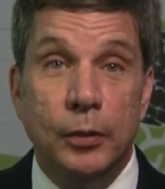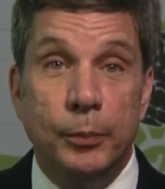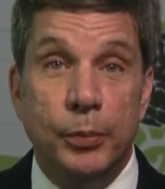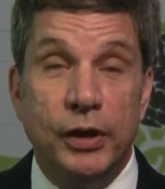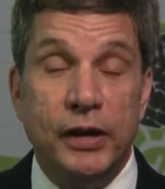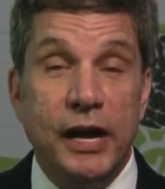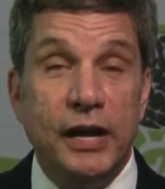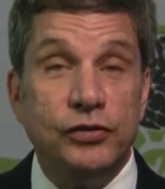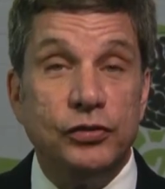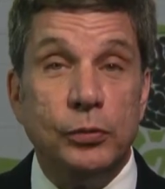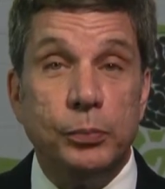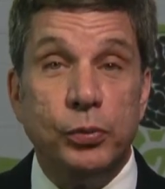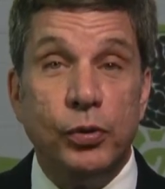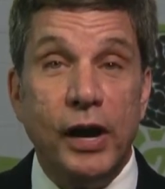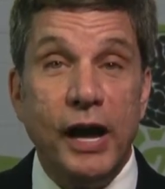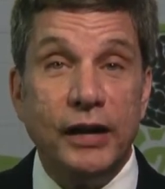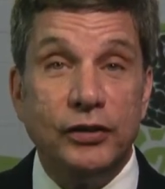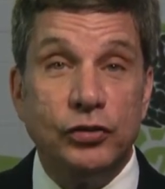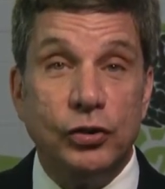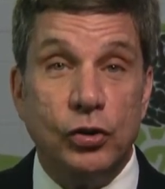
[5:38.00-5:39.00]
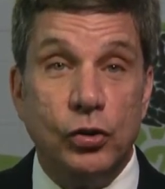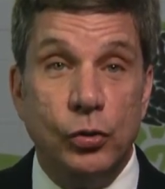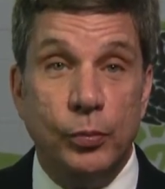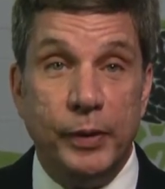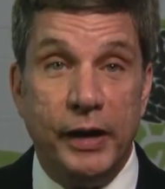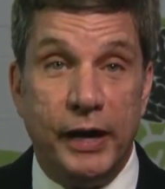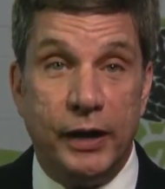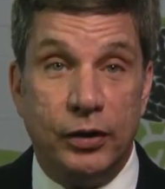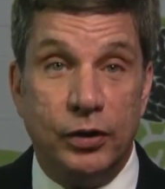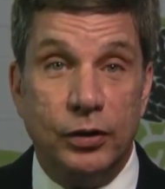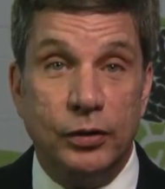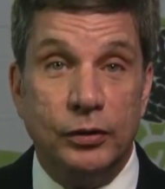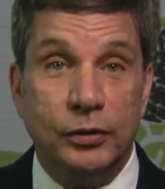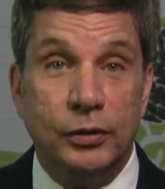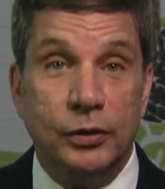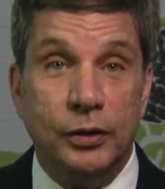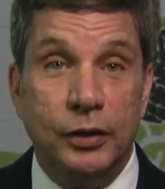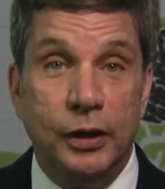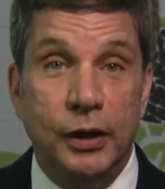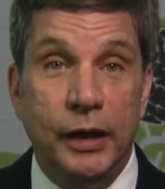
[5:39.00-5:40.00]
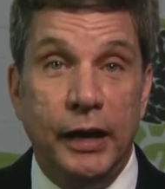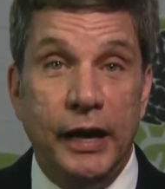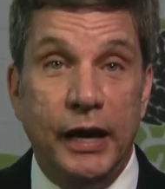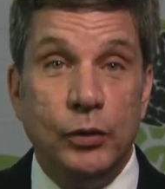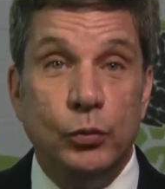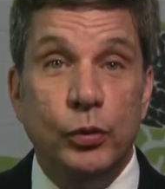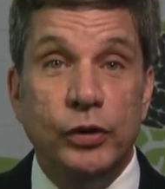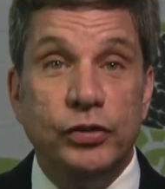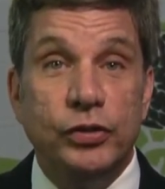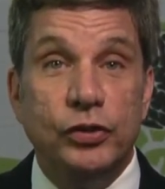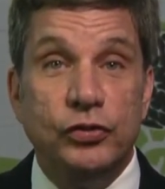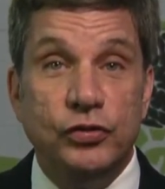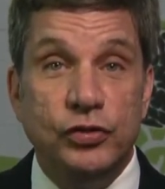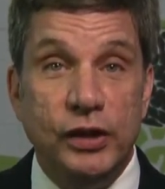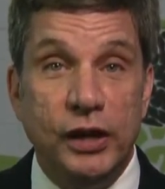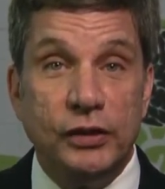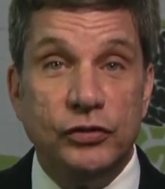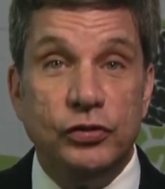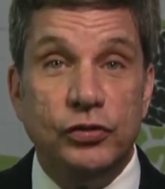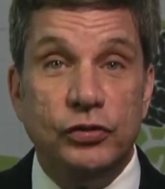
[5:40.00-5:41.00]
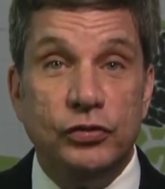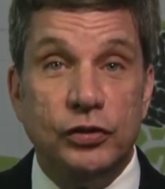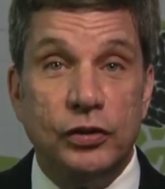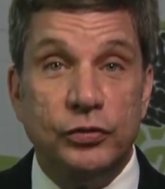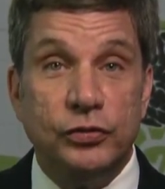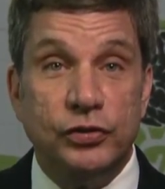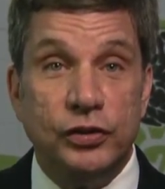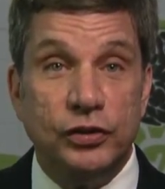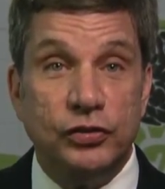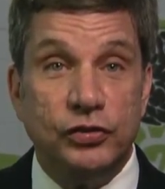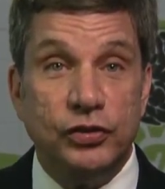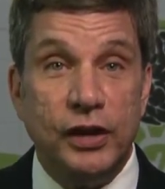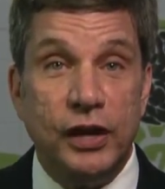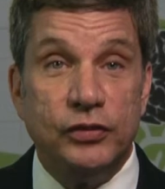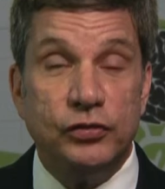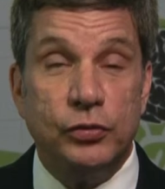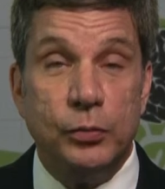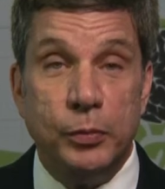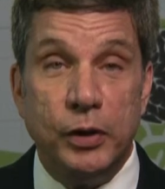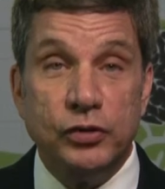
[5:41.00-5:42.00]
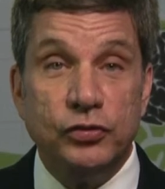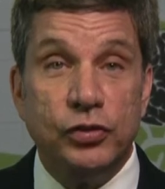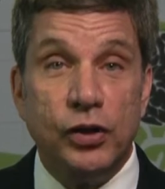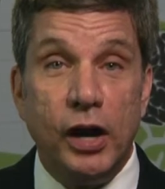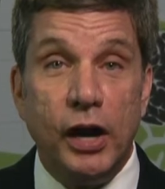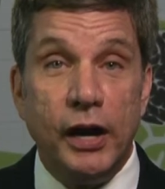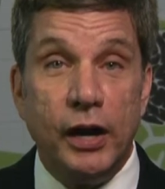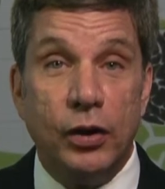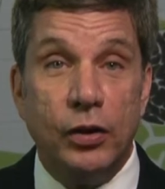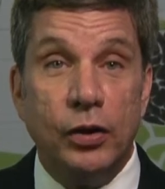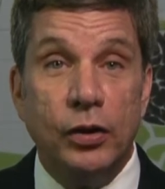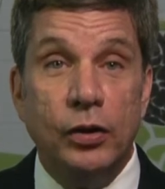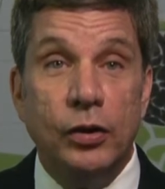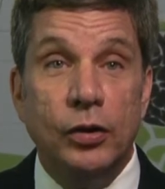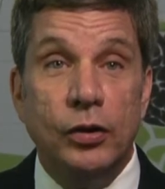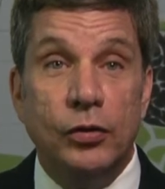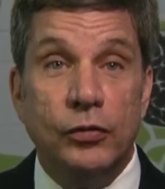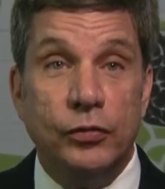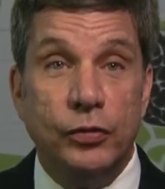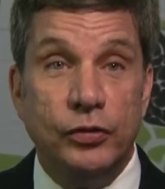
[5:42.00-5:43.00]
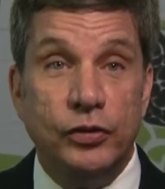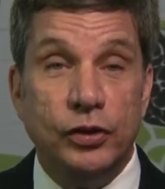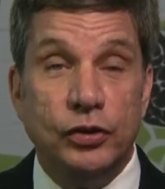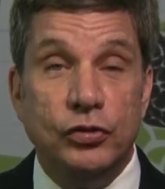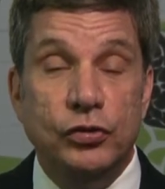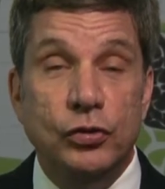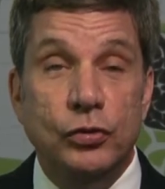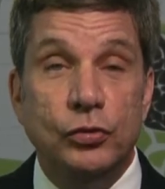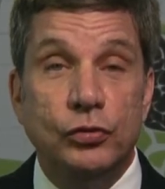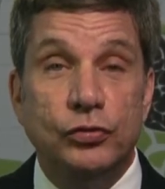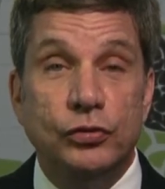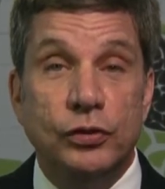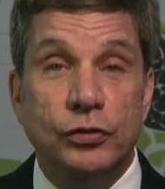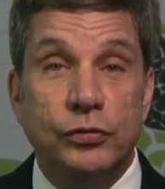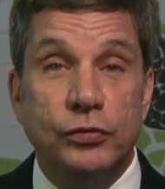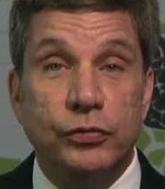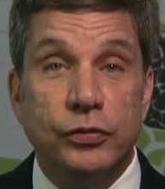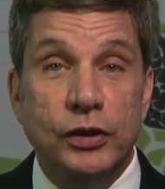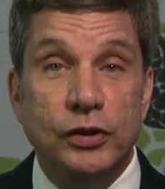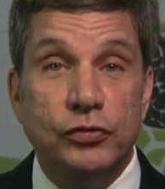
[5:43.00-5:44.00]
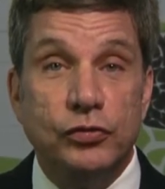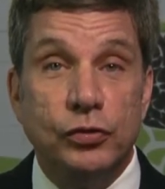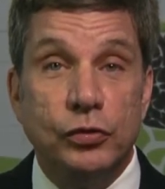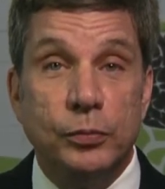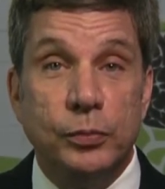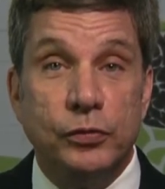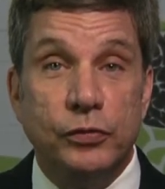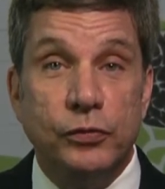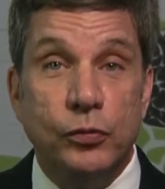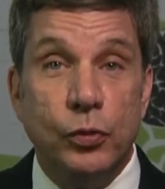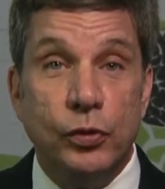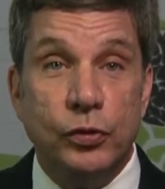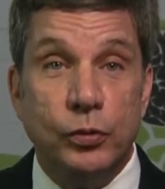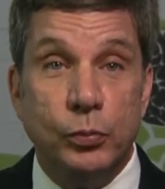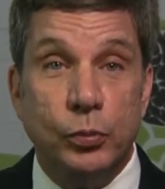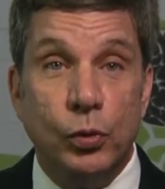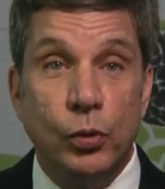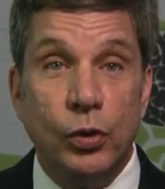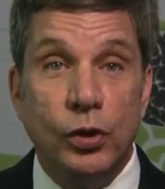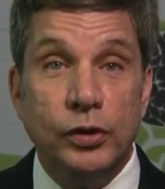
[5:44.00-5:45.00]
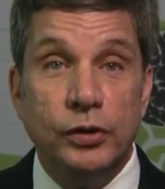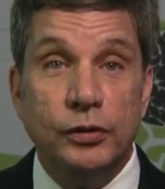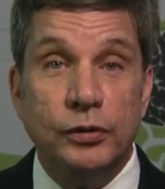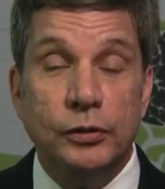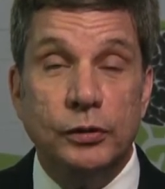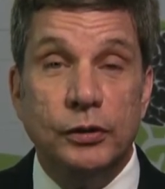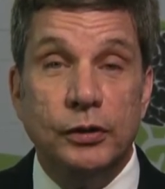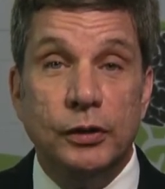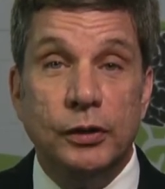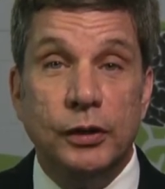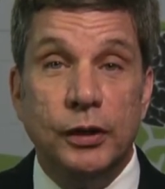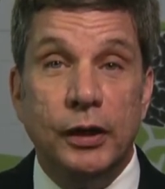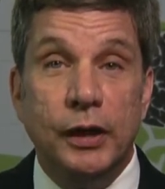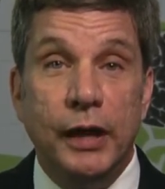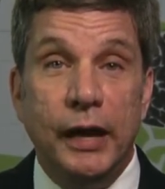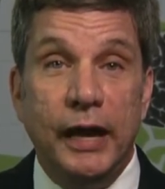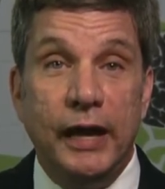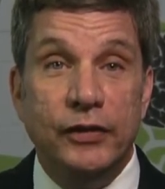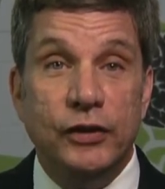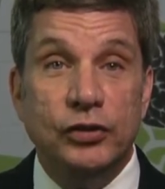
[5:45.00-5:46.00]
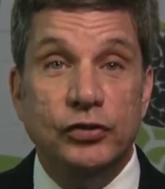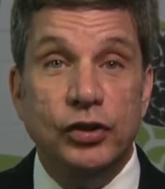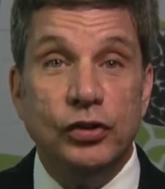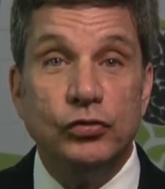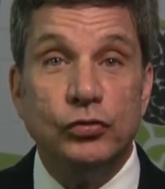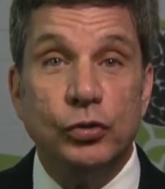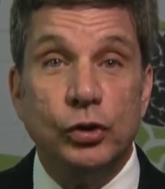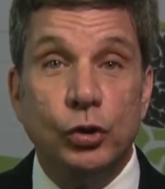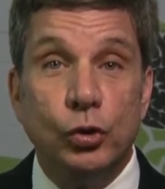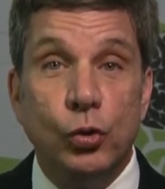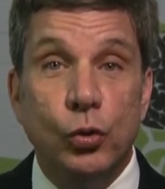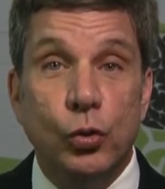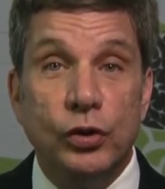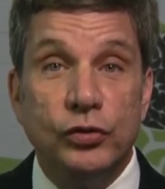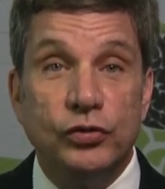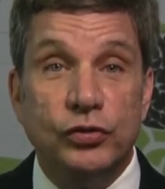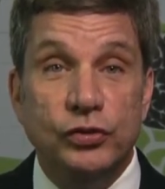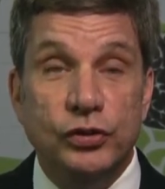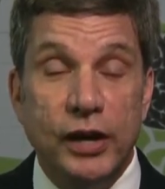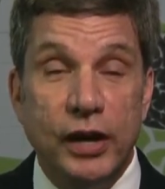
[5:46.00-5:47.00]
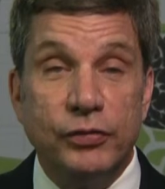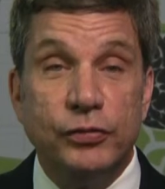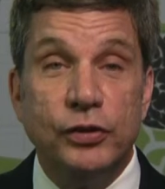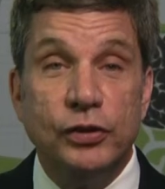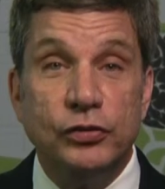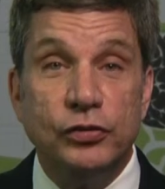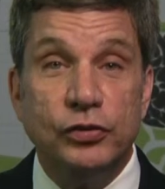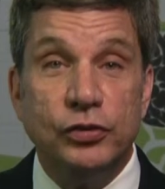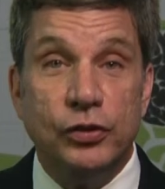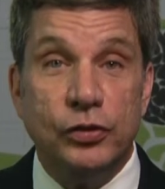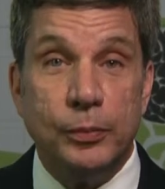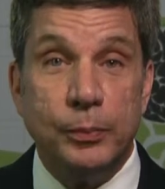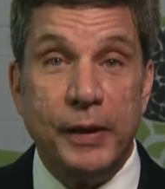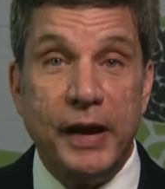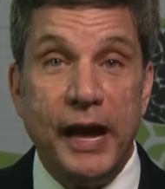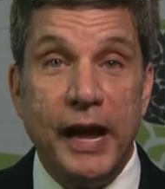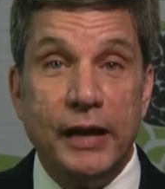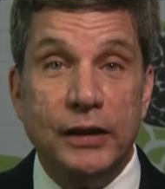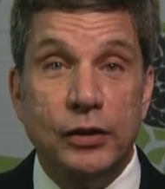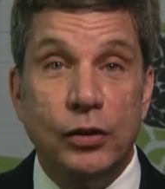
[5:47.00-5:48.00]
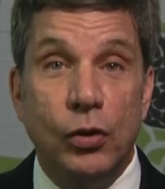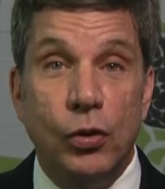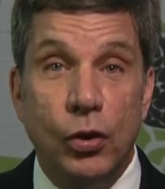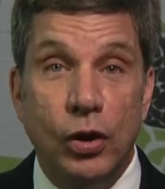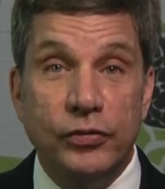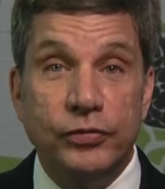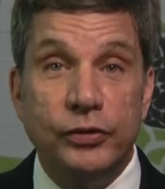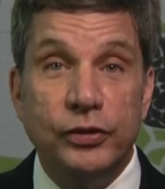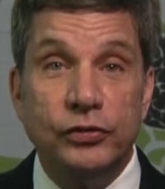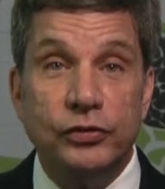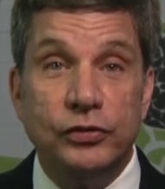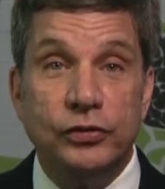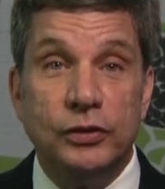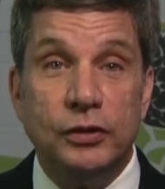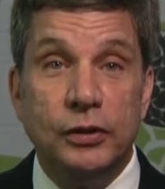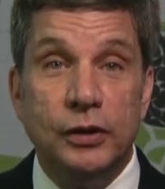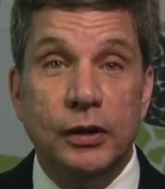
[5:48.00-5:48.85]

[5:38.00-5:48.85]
But as a practical matter, and with the chances of success much higher for the accused infringer before the board, and the district court's deference to the patent office,